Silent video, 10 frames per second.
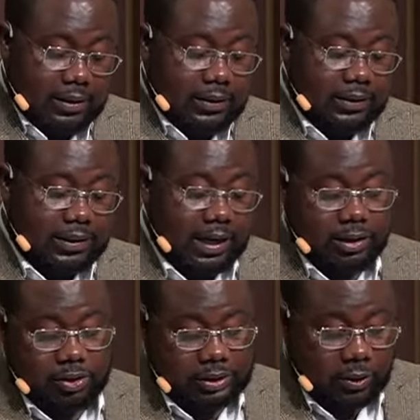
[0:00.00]
Set
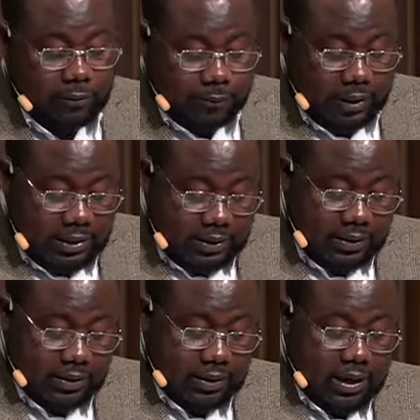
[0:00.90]
yourself free.
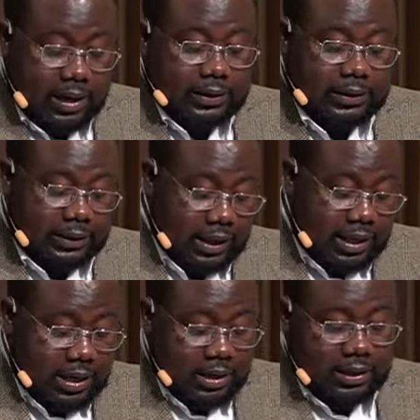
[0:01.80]

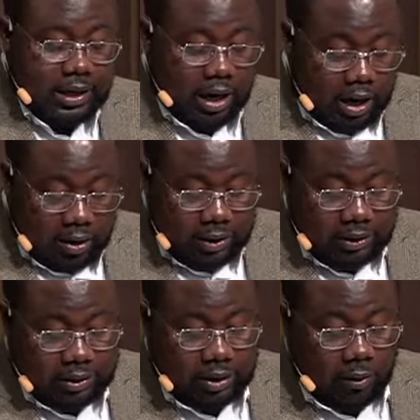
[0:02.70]
Seek the
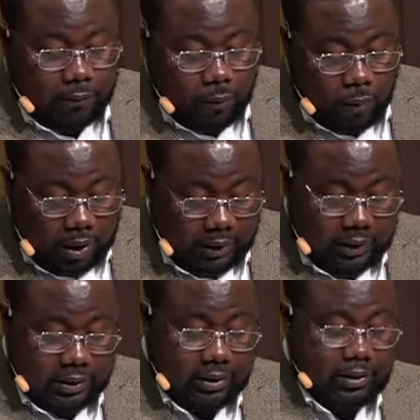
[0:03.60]
audience of one.
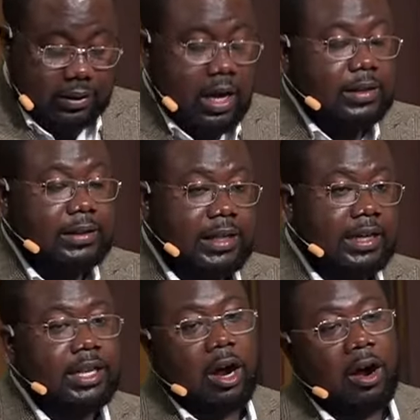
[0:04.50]

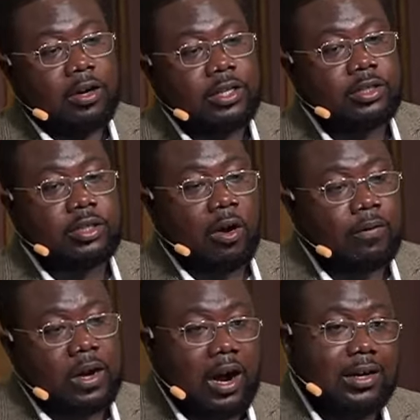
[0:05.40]
Seek the audience
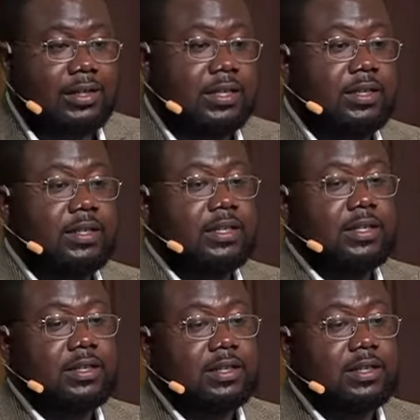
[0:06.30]
of guardians.